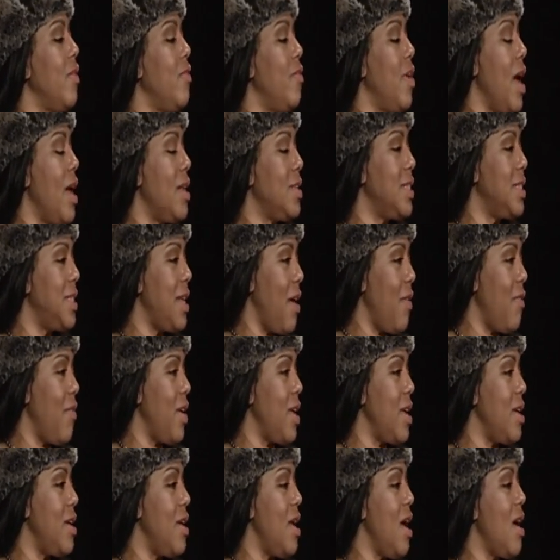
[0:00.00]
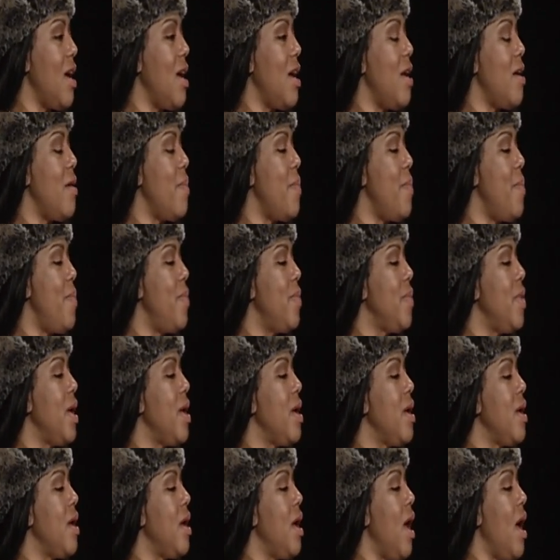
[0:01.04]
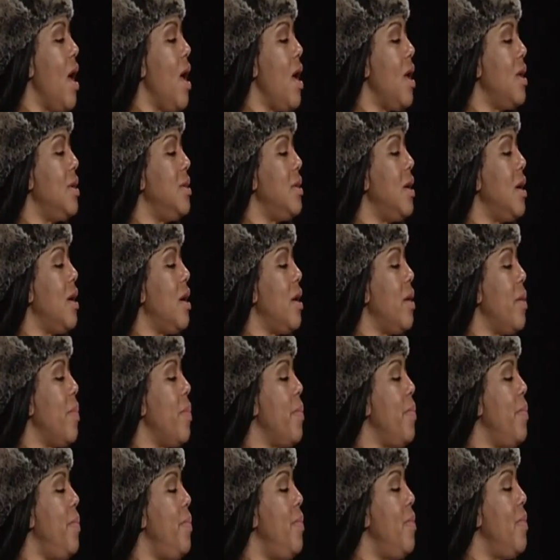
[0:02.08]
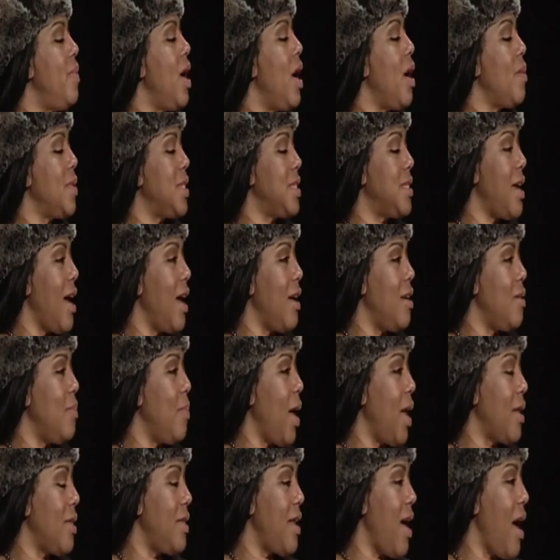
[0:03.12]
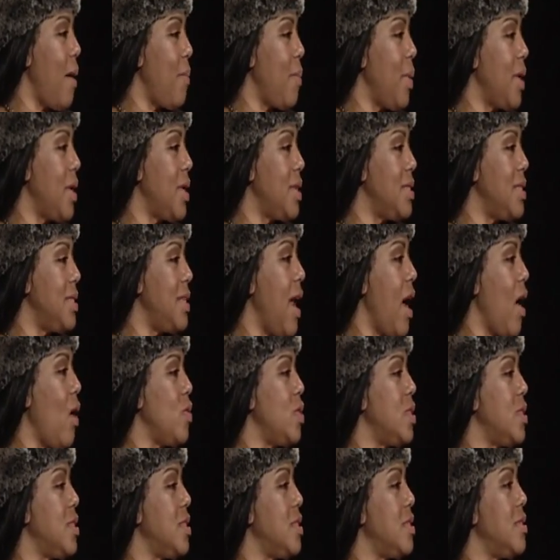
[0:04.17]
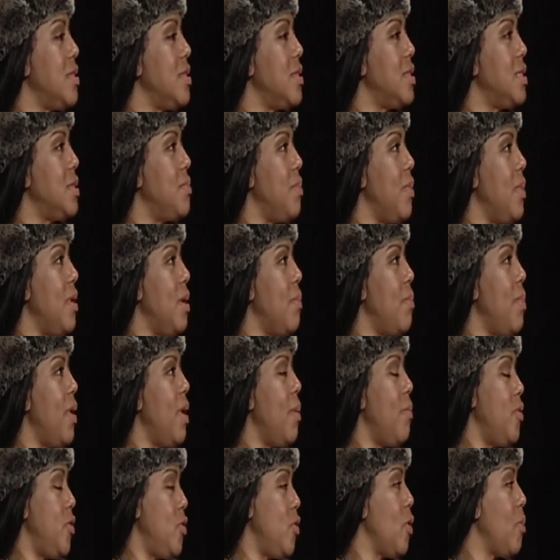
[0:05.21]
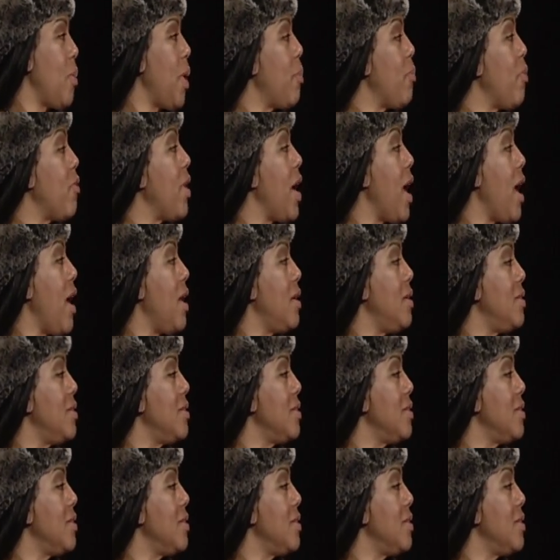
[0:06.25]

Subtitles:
Around 7. And I'm excited about that because now it's doing my brand.